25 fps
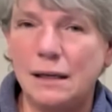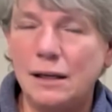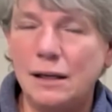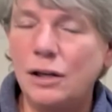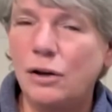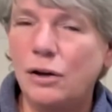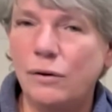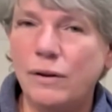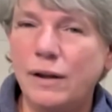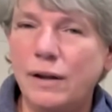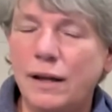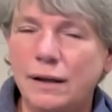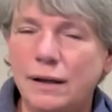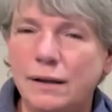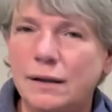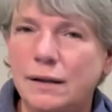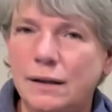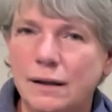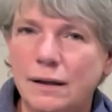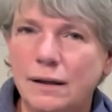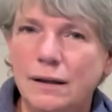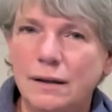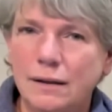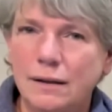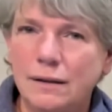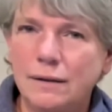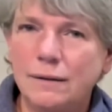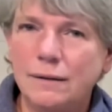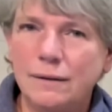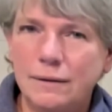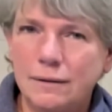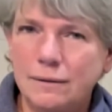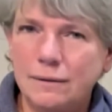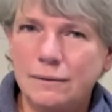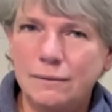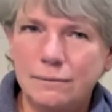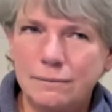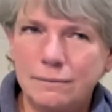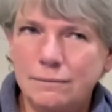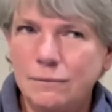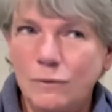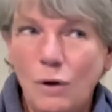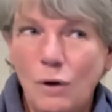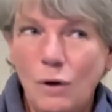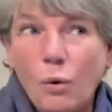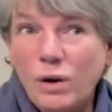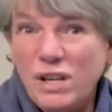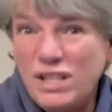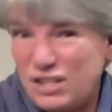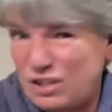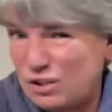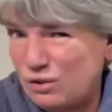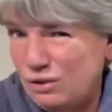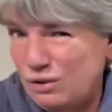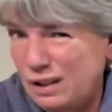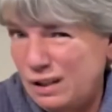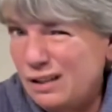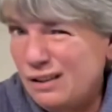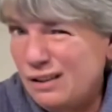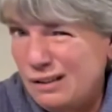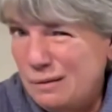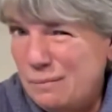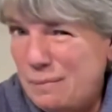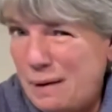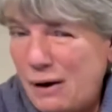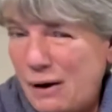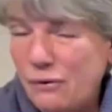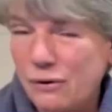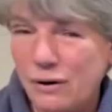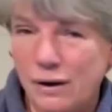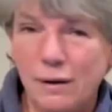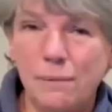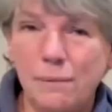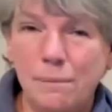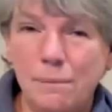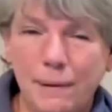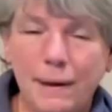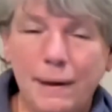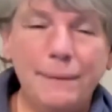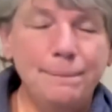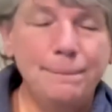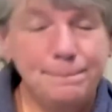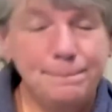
that knowing so little about it, but